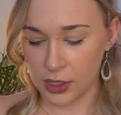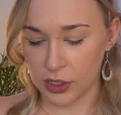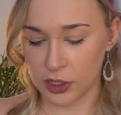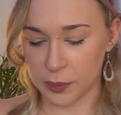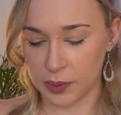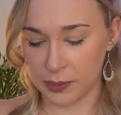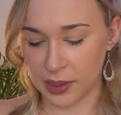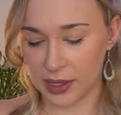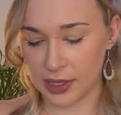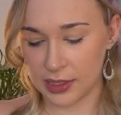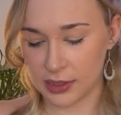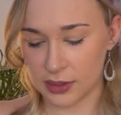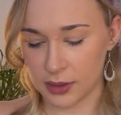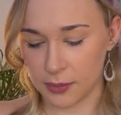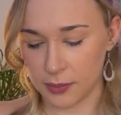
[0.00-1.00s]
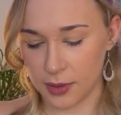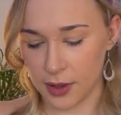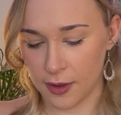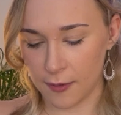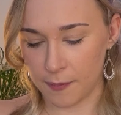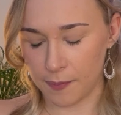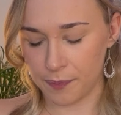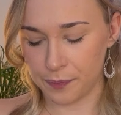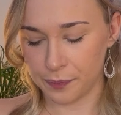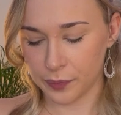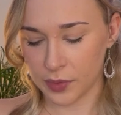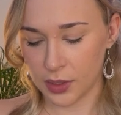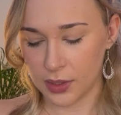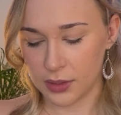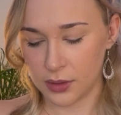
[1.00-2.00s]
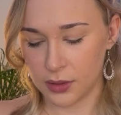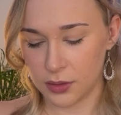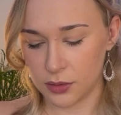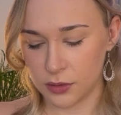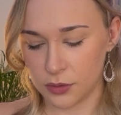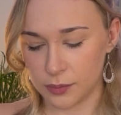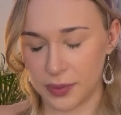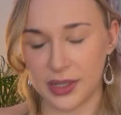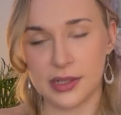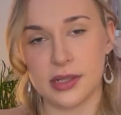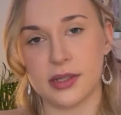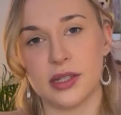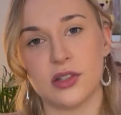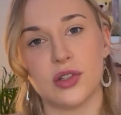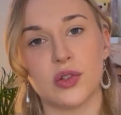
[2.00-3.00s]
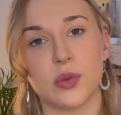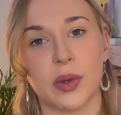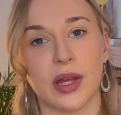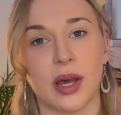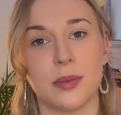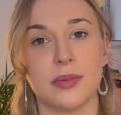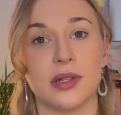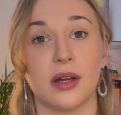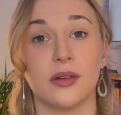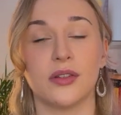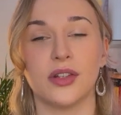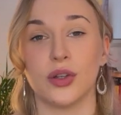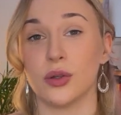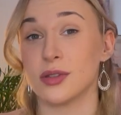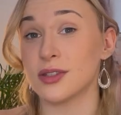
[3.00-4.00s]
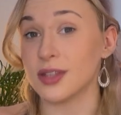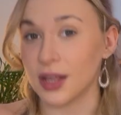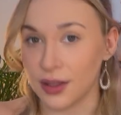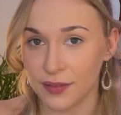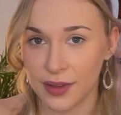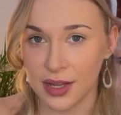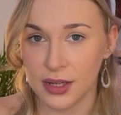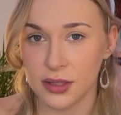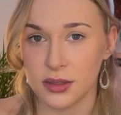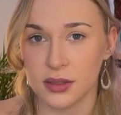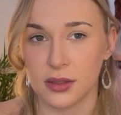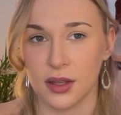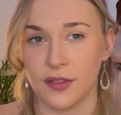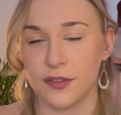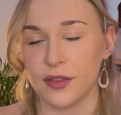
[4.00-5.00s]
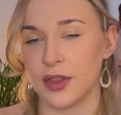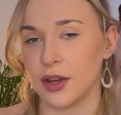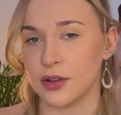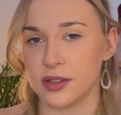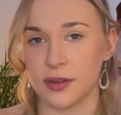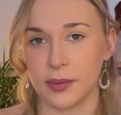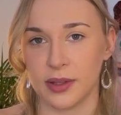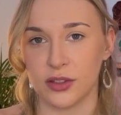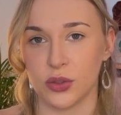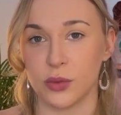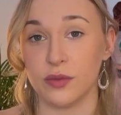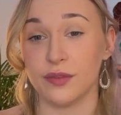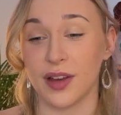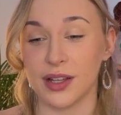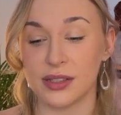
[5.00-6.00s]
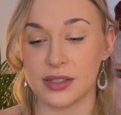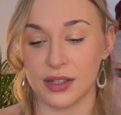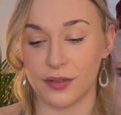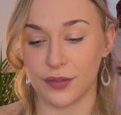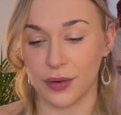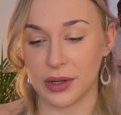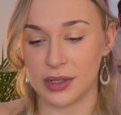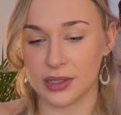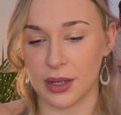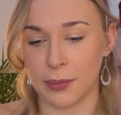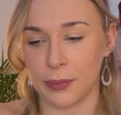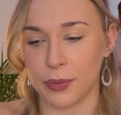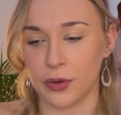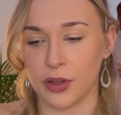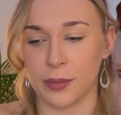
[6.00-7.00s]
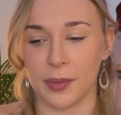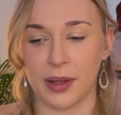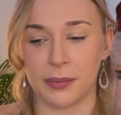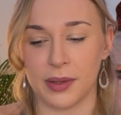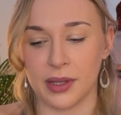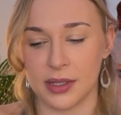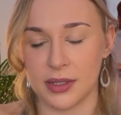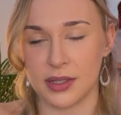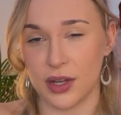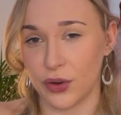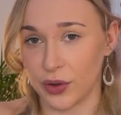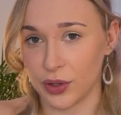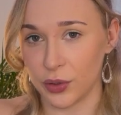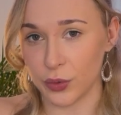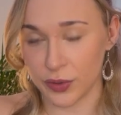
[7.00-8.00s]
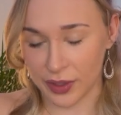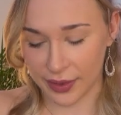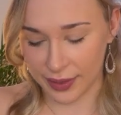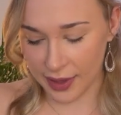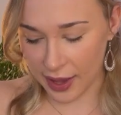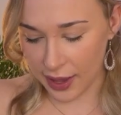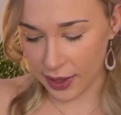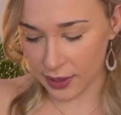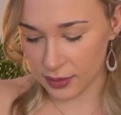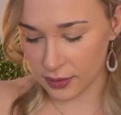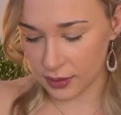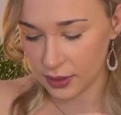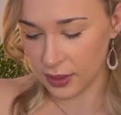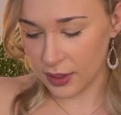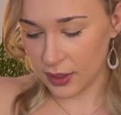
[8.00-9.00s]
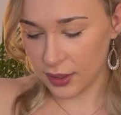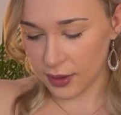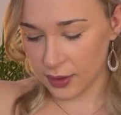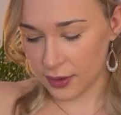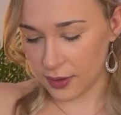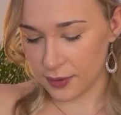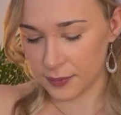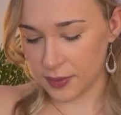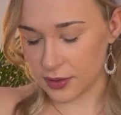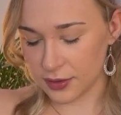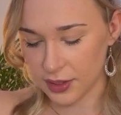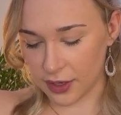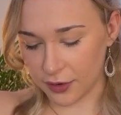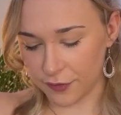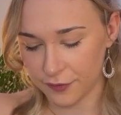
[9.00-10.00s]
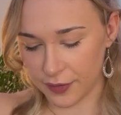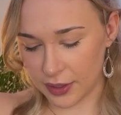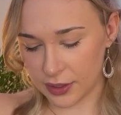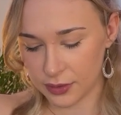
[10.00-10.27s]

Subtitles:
You could be making some big decisions when it comes down to your savings. If there is something to invest in, for example, you might be considering using that. Let's clarify.